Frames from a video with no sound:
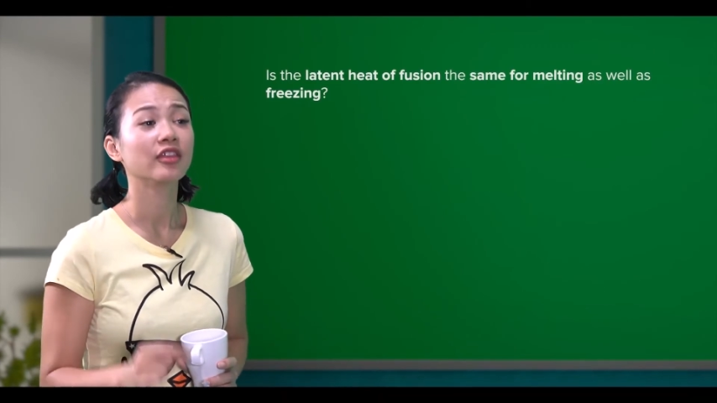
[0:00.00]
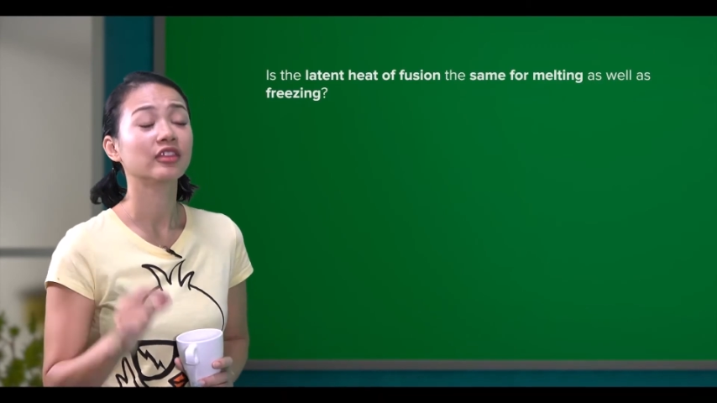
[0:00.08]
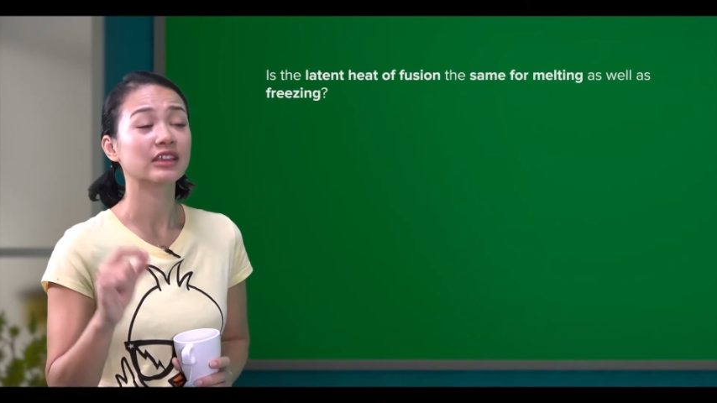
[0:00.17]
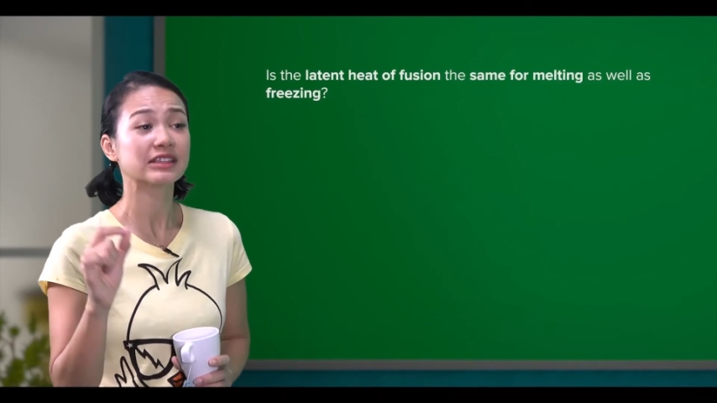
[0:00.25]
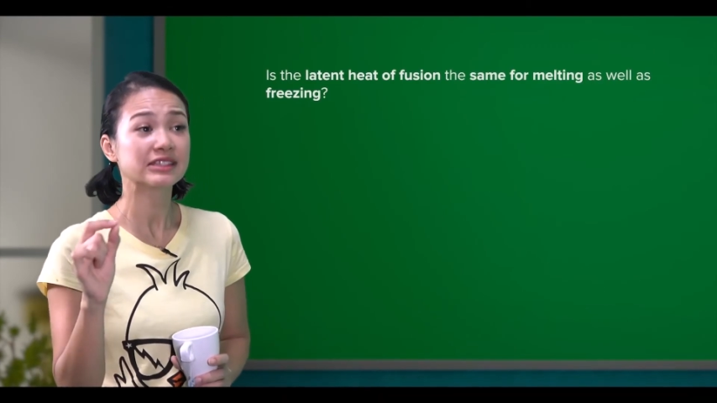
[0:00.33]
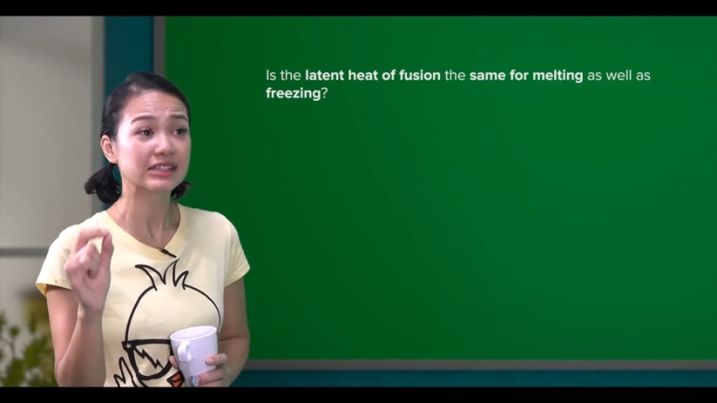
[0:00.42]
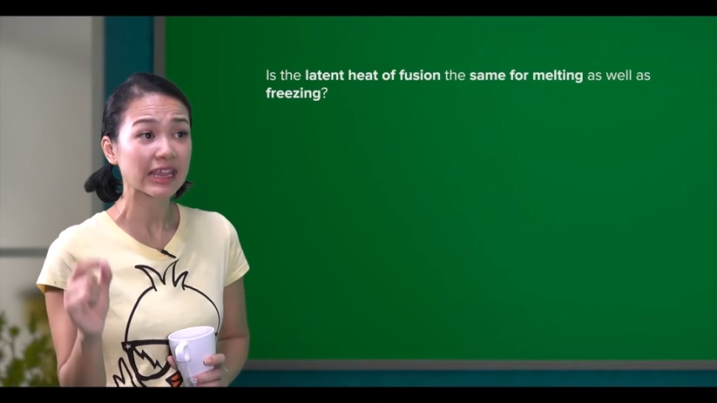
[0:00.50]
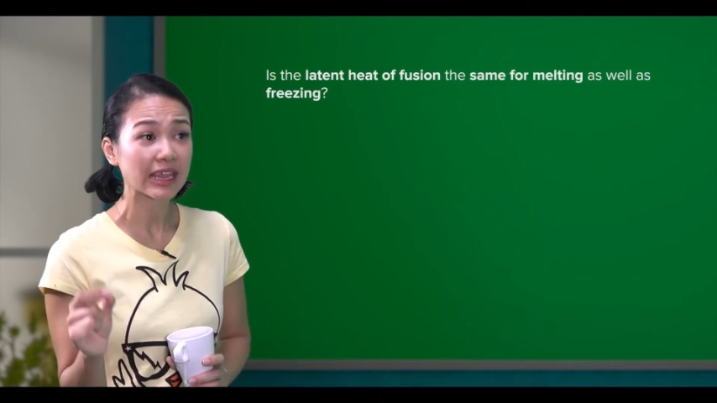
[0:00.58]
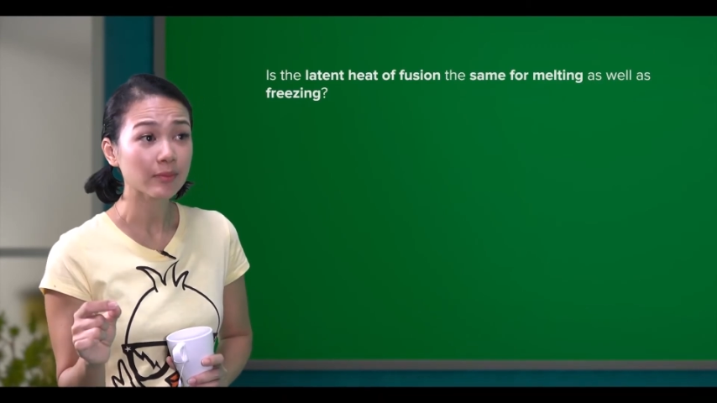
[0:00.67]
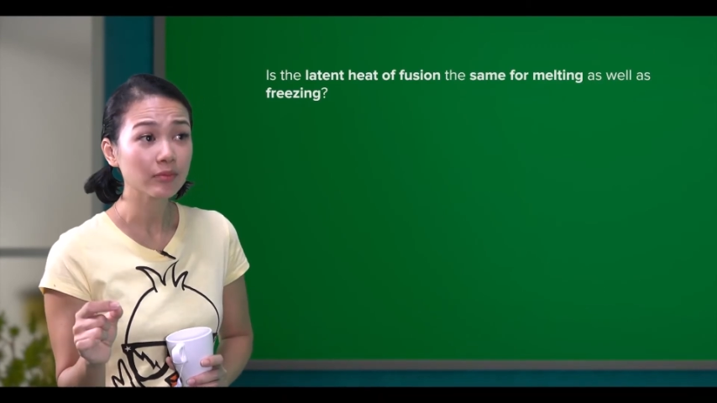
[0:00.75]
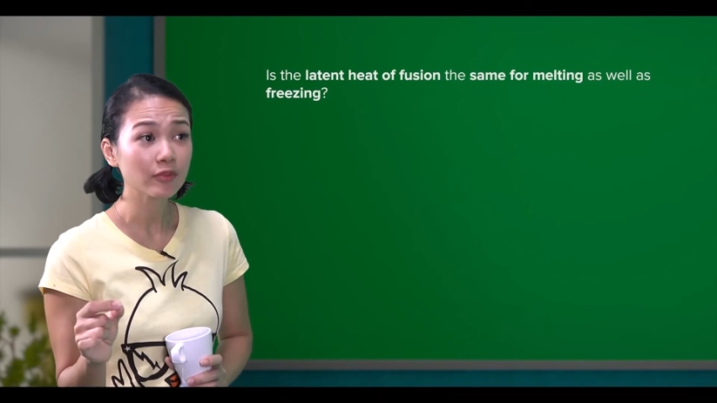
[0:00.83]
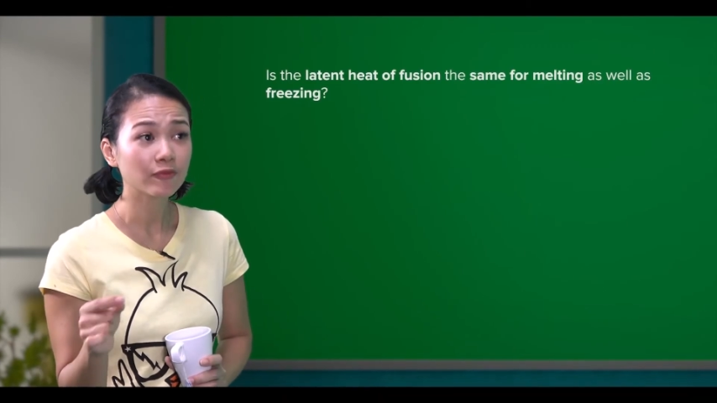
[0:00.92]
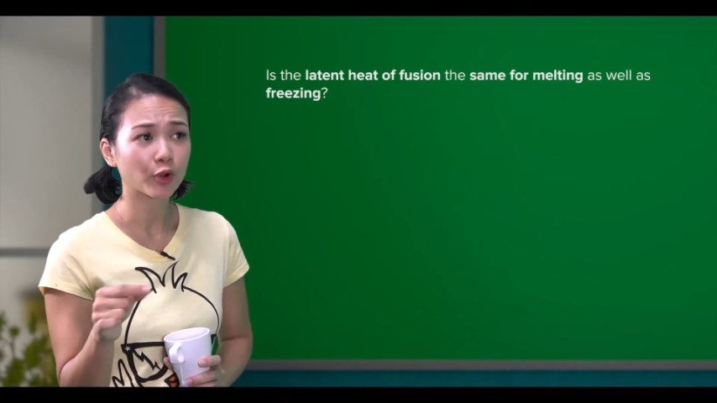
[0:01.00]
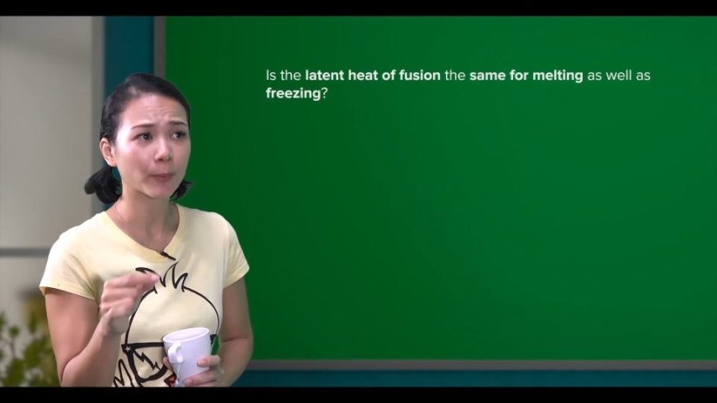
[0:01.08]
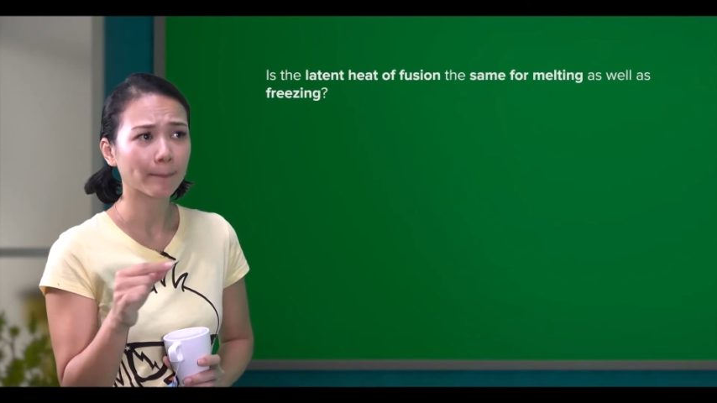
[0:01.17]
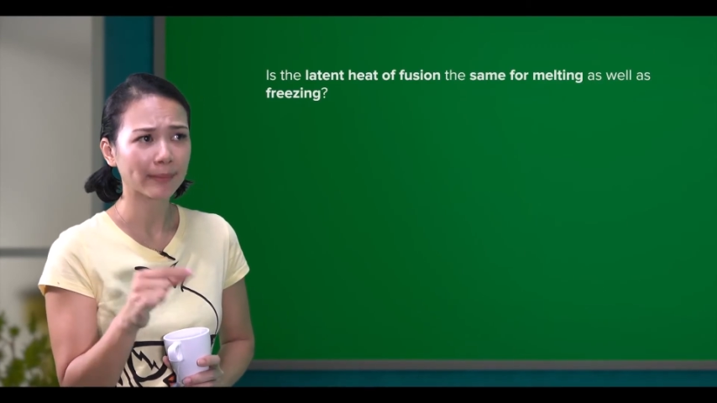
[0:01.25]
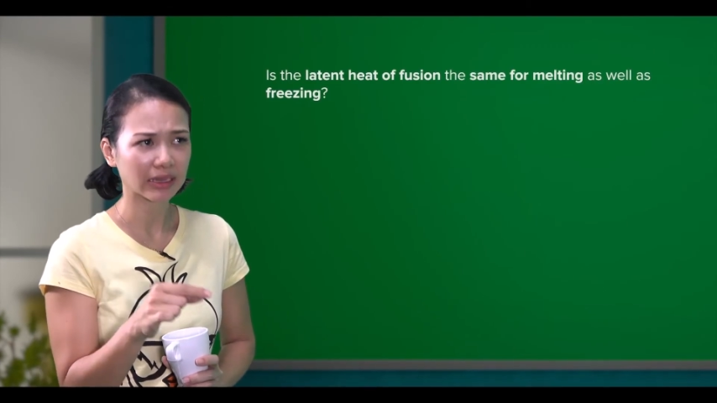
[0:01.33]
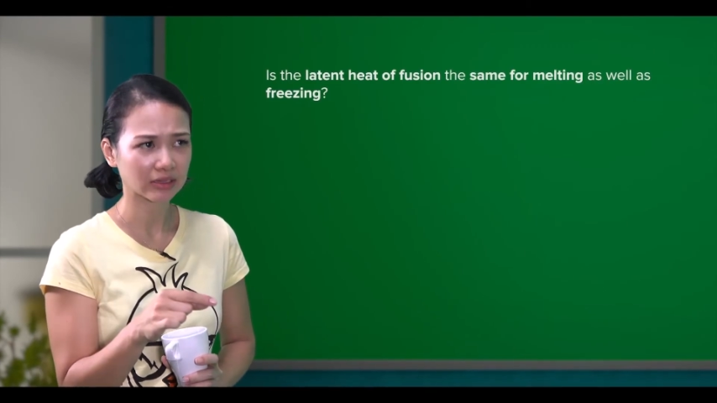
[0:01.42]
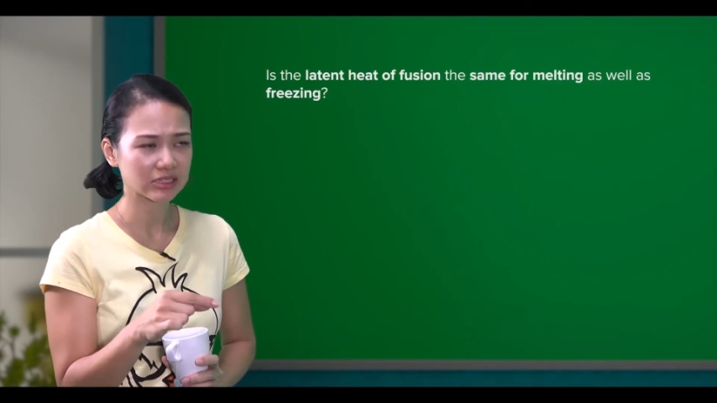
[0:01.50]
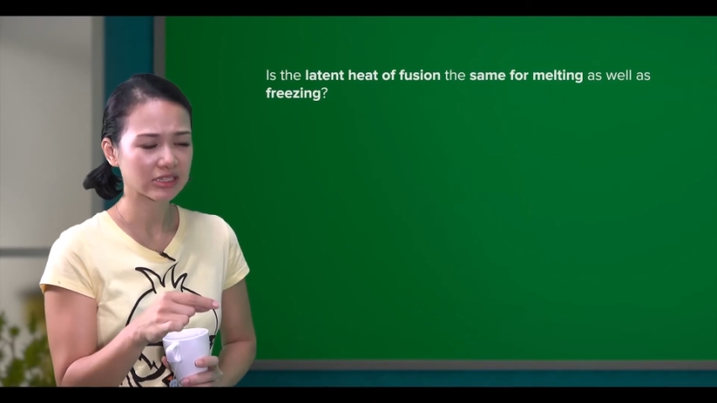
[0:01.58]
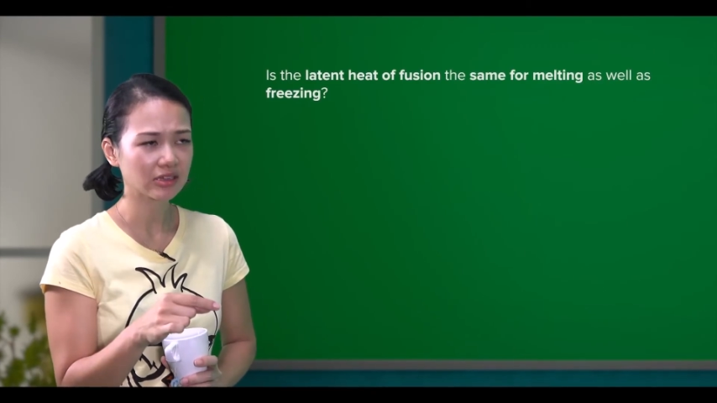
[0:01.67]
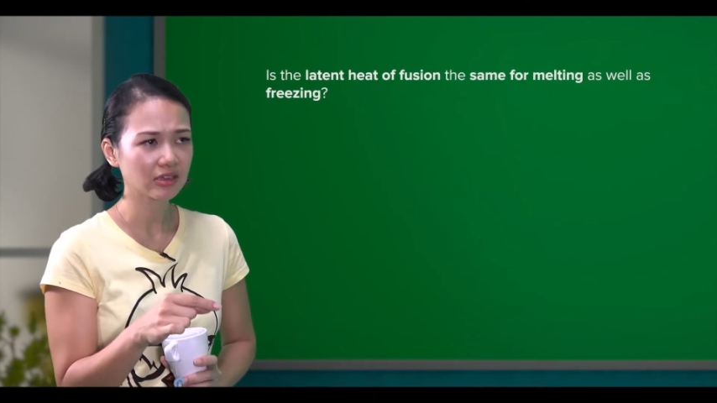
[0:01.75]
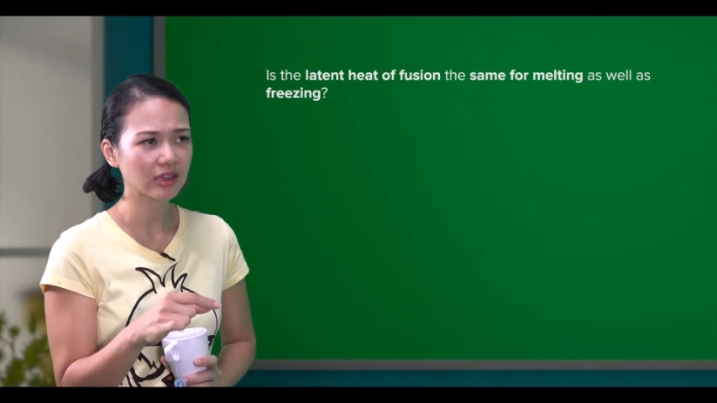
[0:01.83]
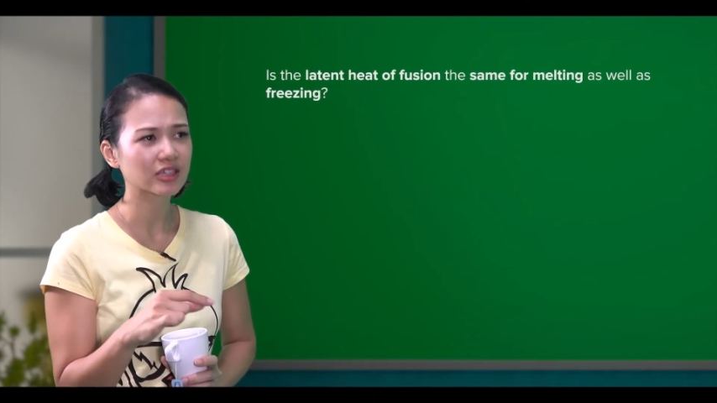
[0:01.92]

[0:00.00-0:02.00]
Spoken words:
the same for melting